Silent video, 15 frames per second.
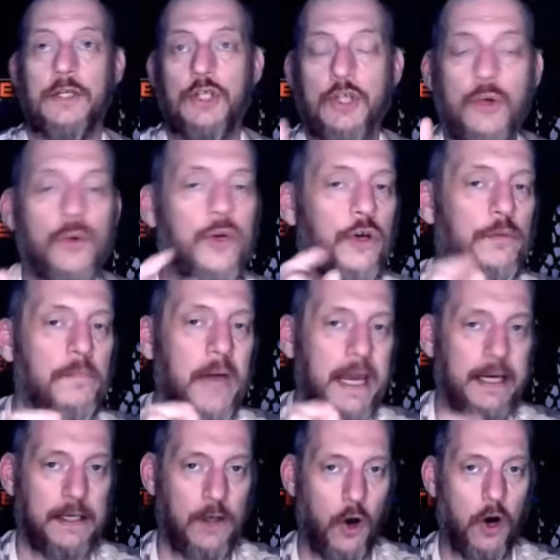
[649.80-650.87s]
You could
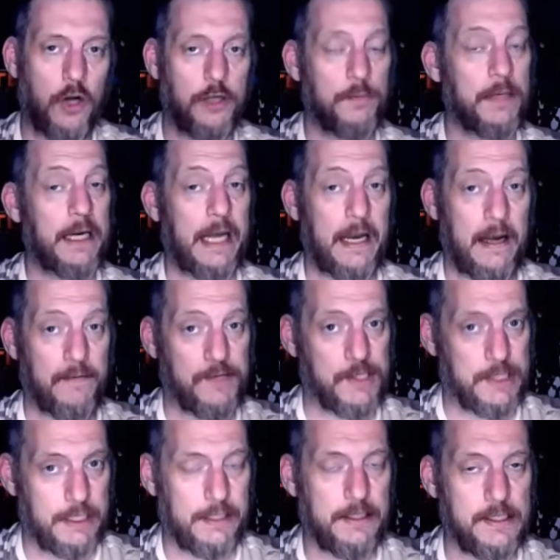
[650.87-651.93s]
make an argument, and I've
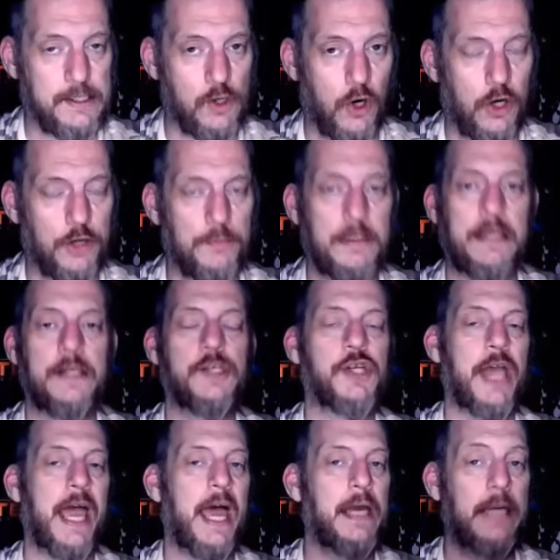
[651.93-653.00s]
seen this argument in
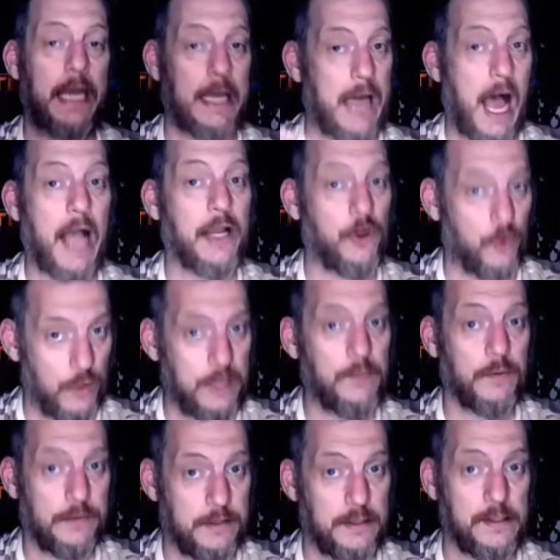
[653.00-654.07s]
chat, and I agree
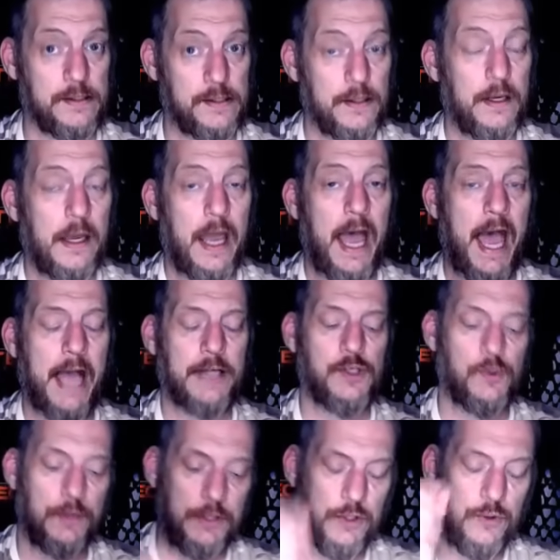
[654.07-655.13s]
with this.
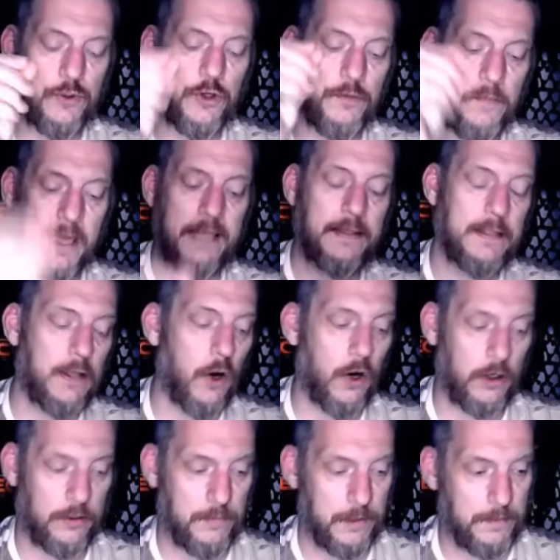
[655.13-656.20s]
Actually, you can make the
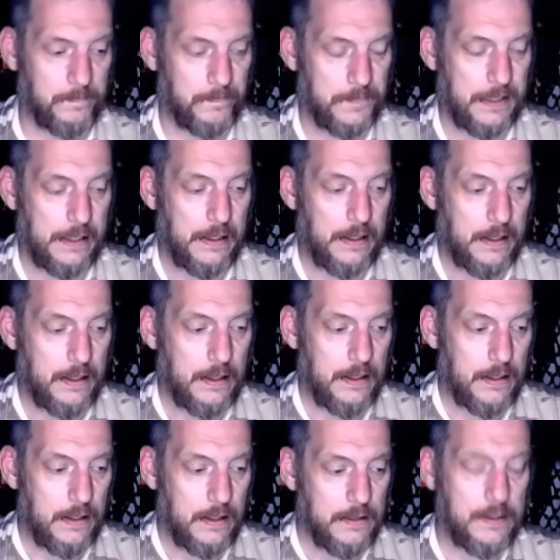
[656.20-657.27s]
argument
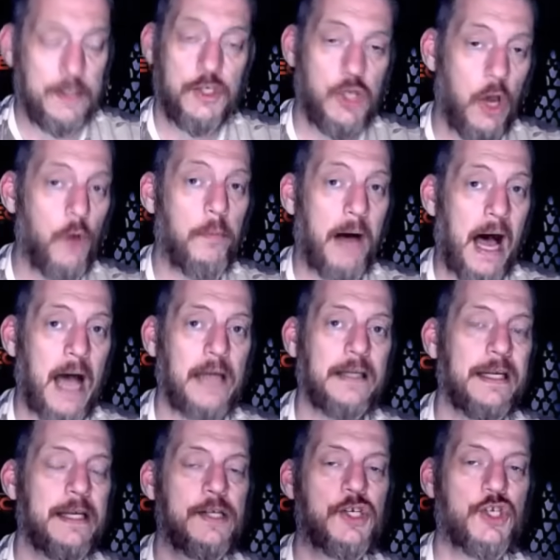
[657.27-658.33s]
that Joe
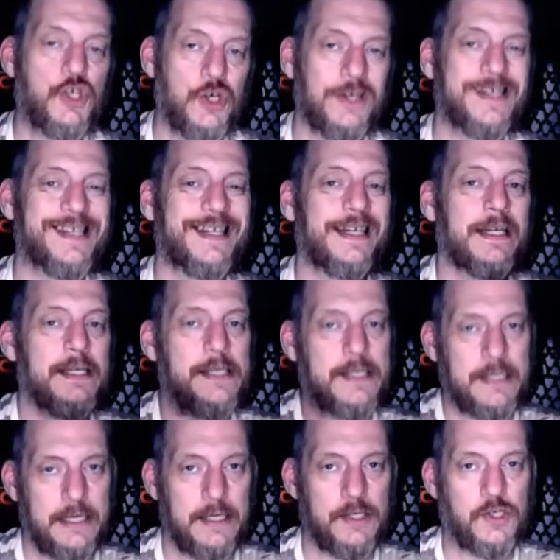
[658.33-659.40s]
Biden is just an
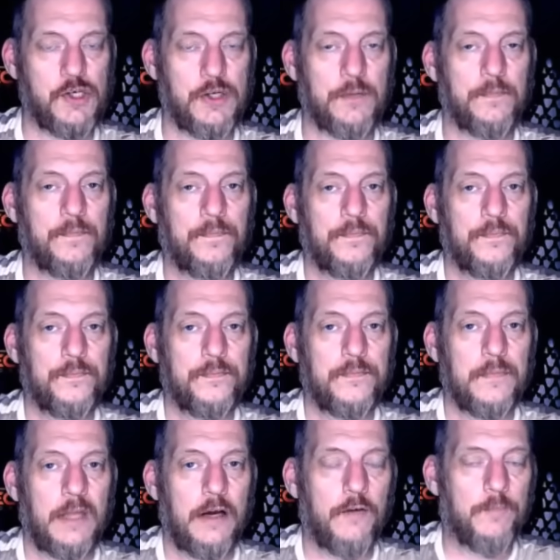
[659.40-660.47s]
extension
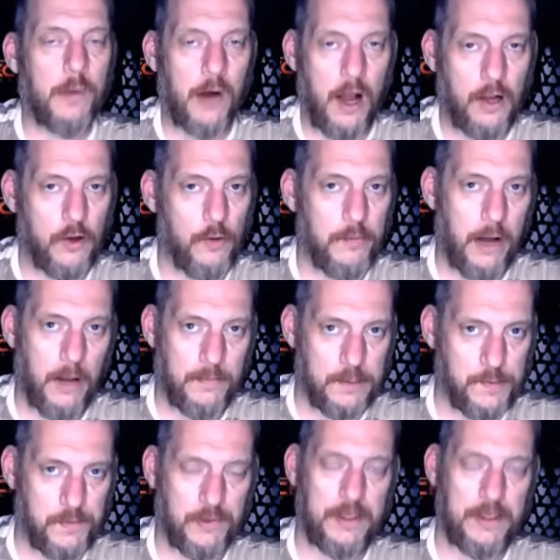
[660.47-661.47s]
of Barack Obama's